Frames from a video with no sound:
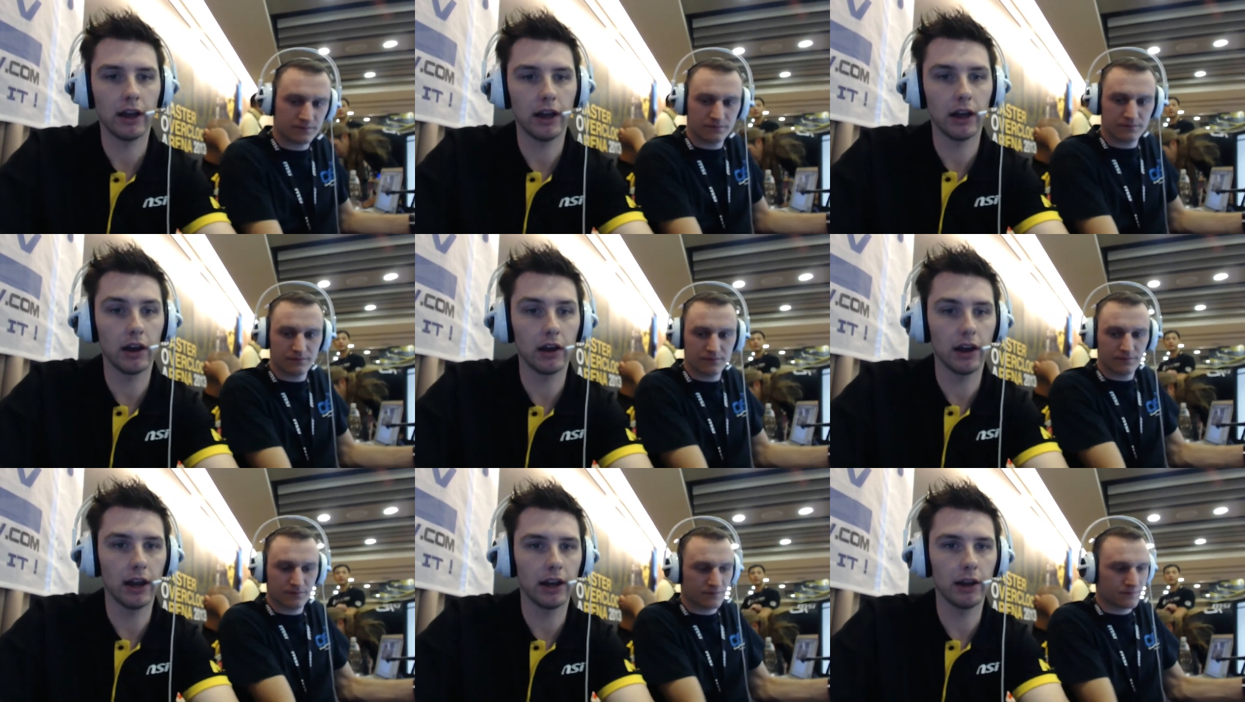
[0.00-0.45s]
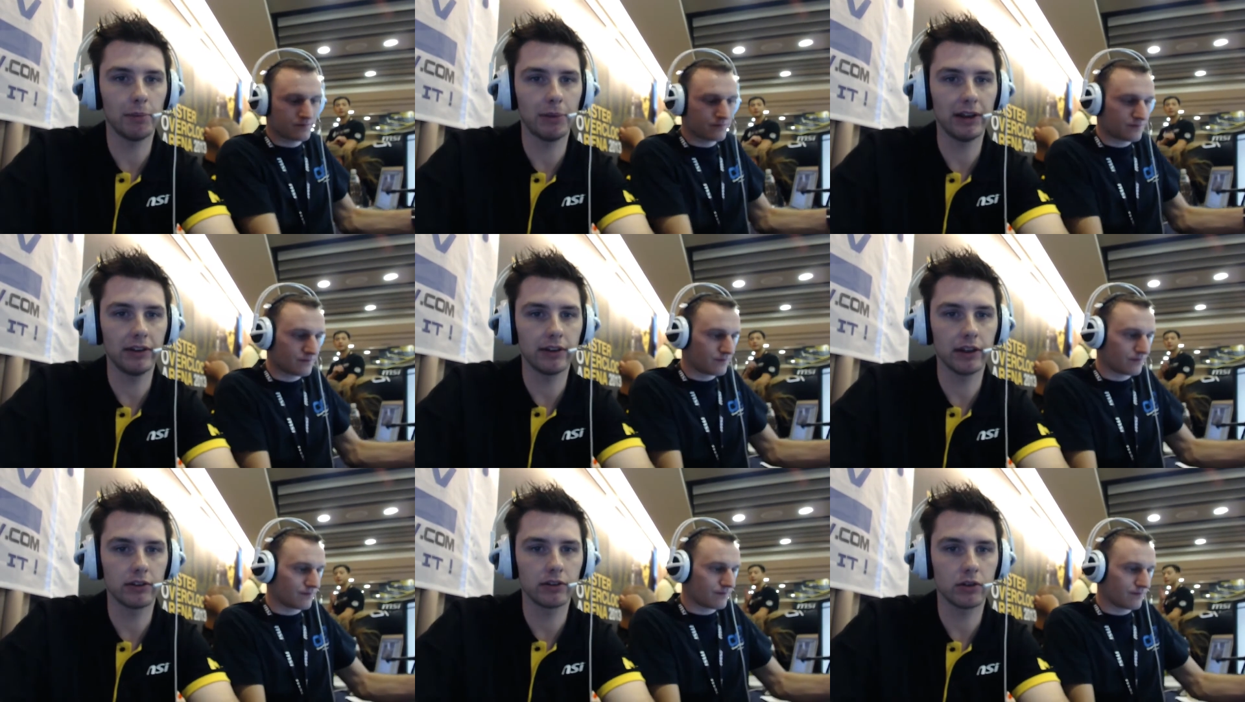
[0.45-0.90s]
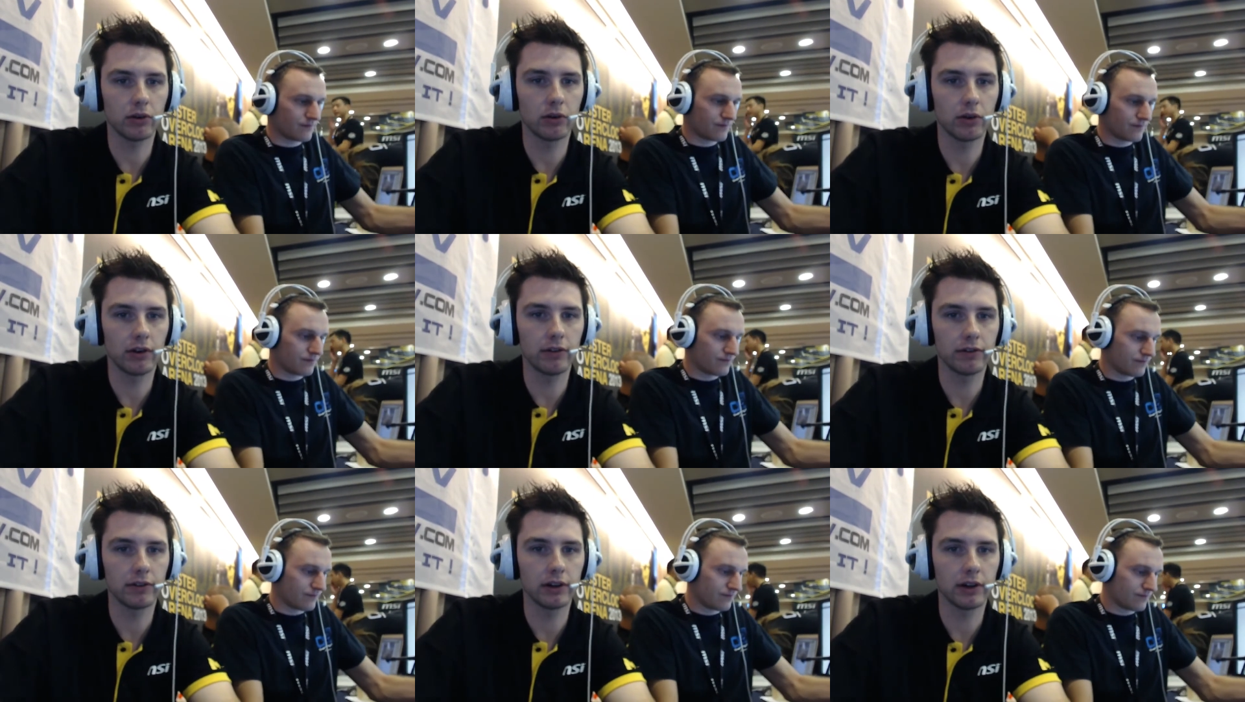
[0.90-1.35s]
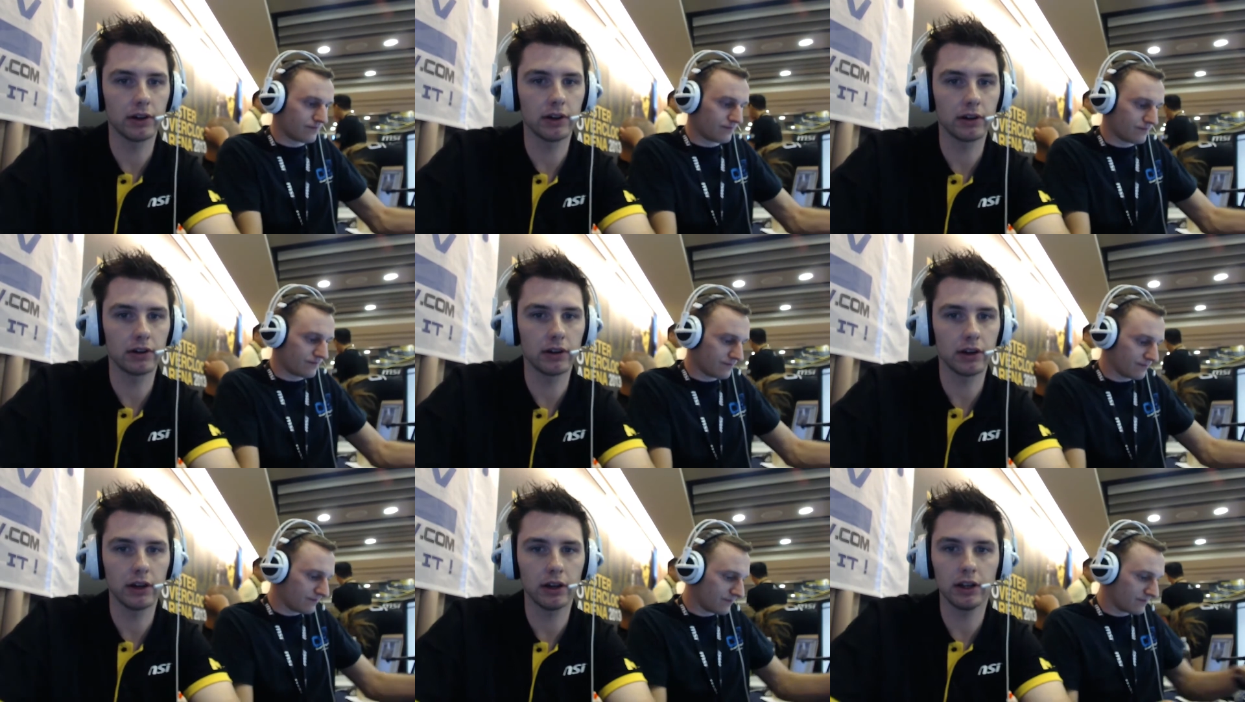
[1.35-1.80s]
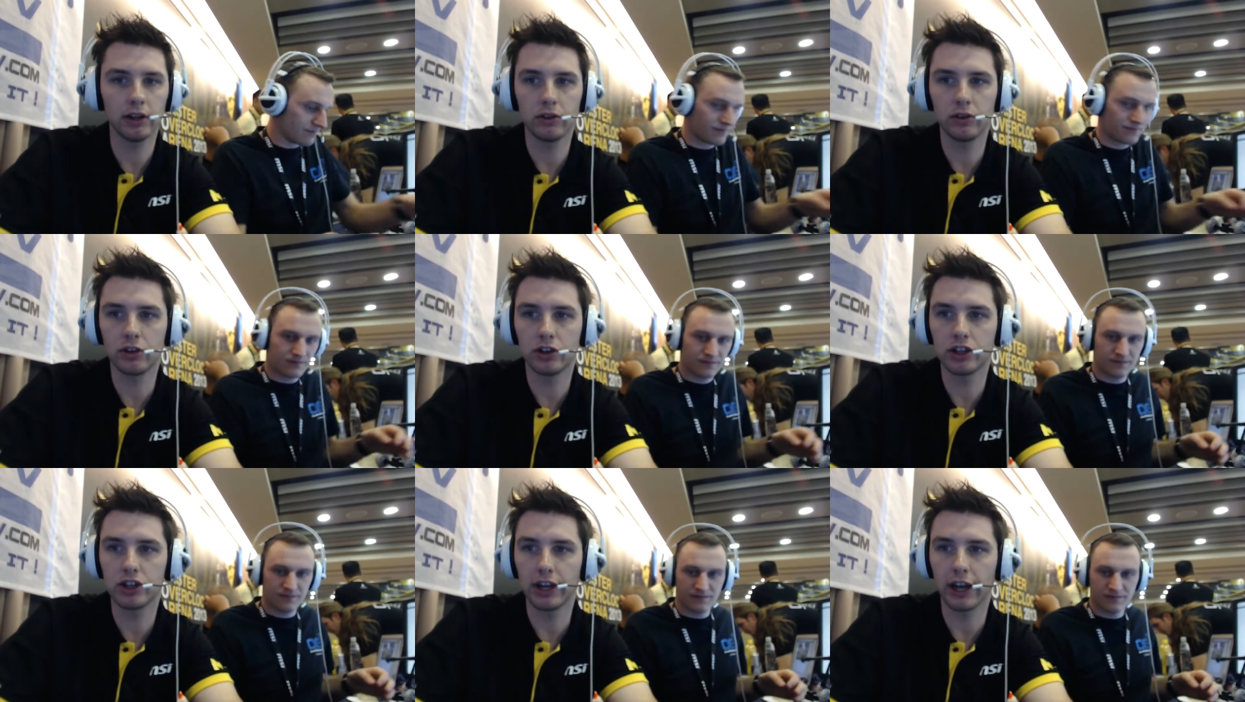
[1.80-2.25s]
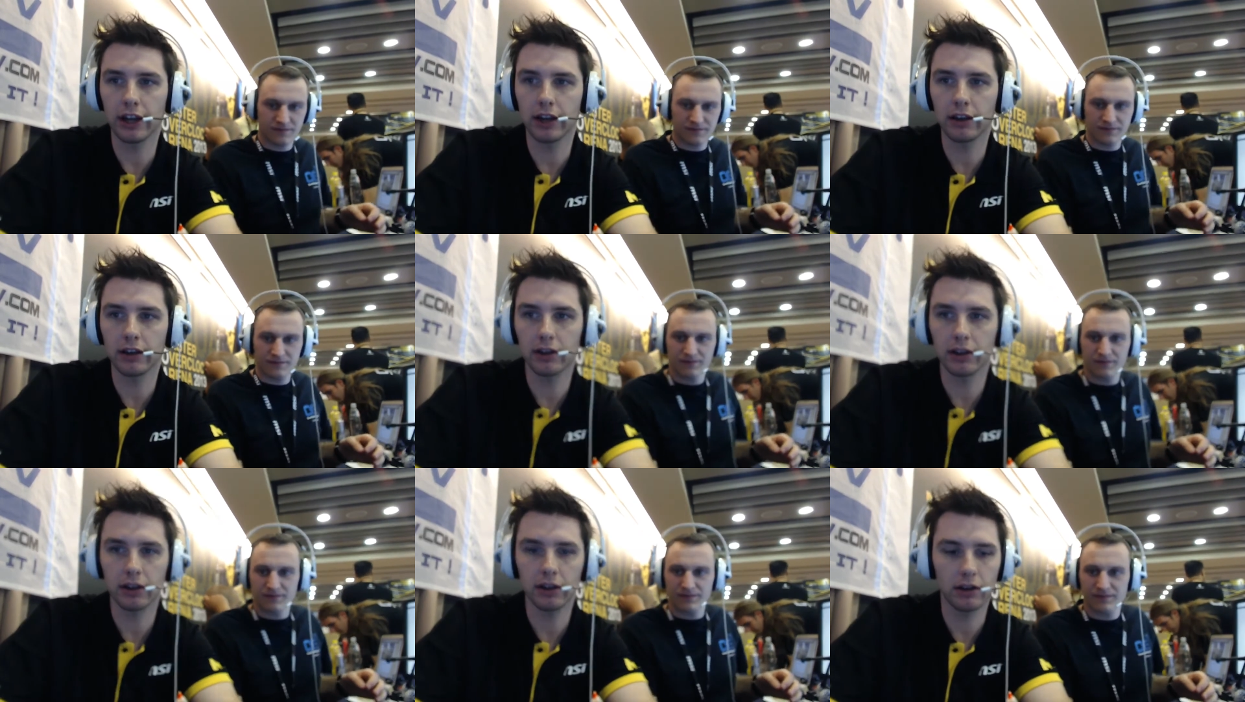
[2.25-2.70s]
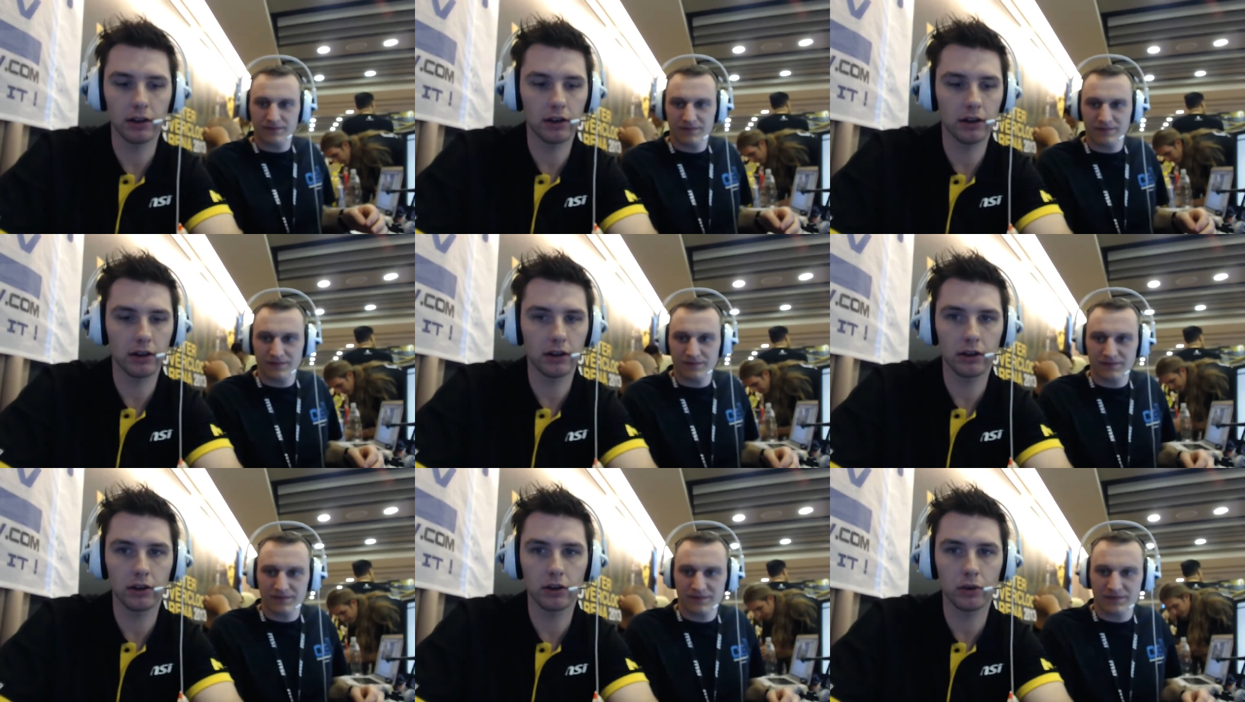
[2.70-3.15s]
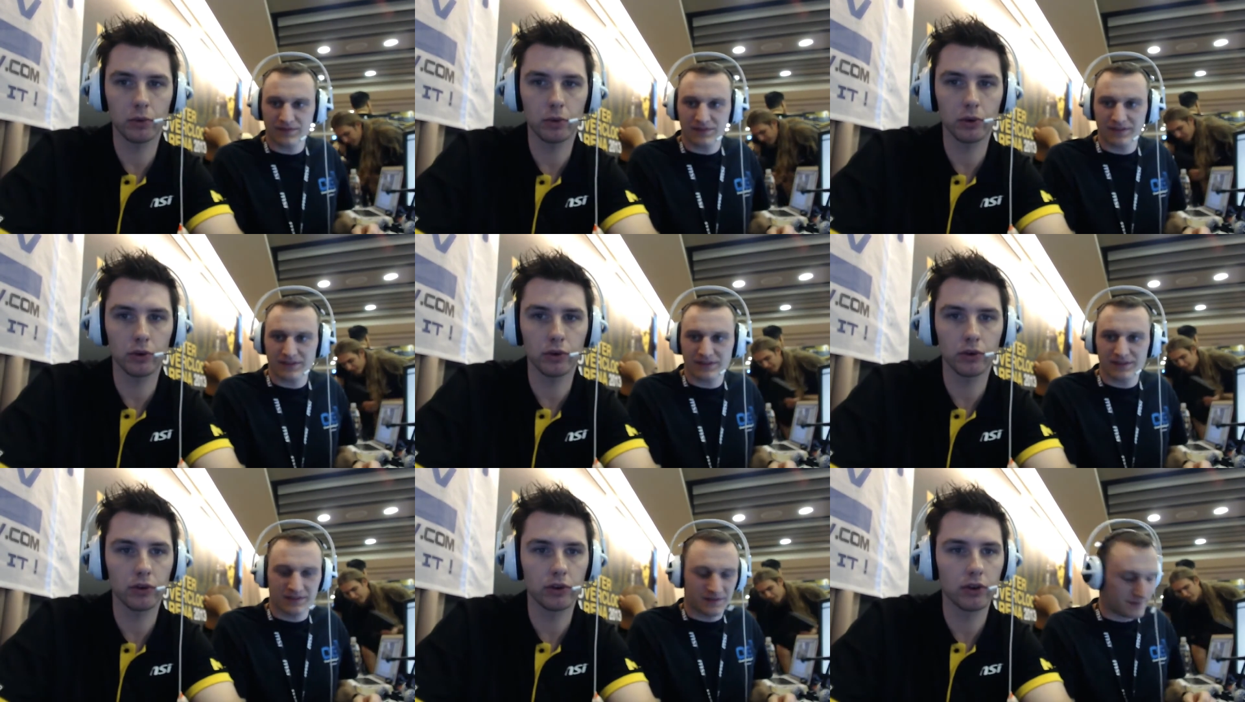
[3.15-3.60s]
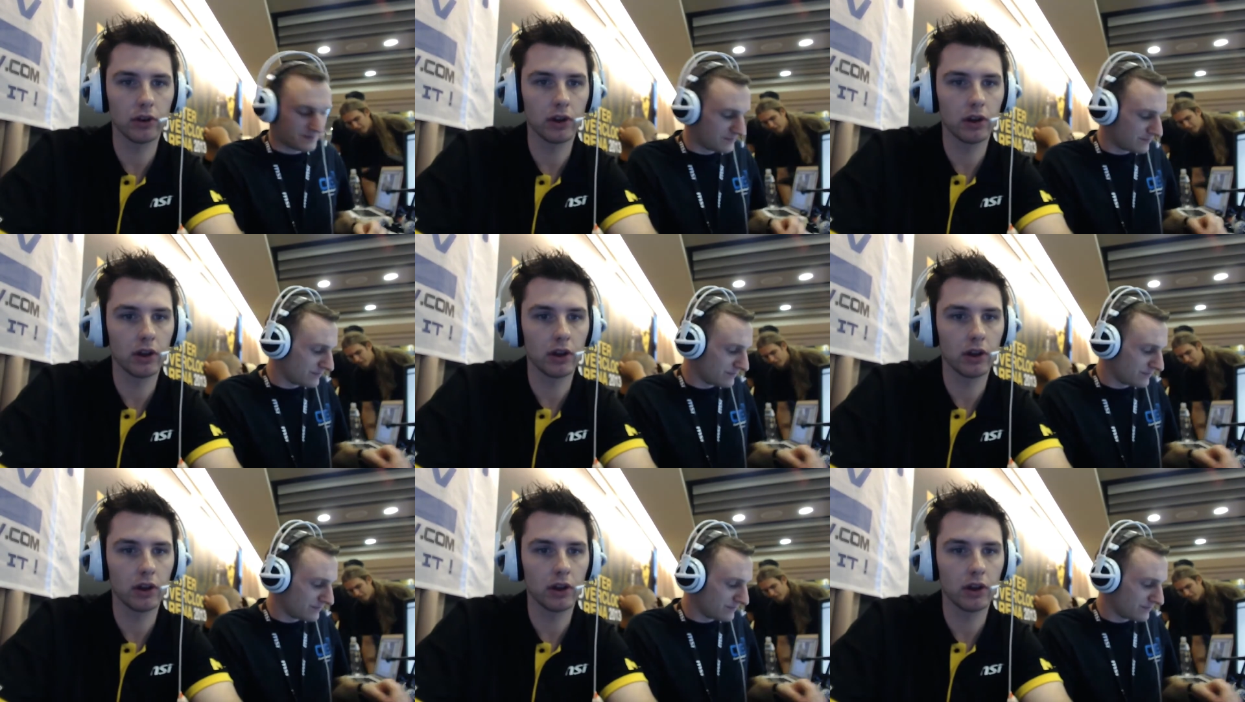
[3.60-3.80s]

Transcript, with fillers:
Speaker 1: Uh, and a baseline score of uh, I need to check uh, the rules.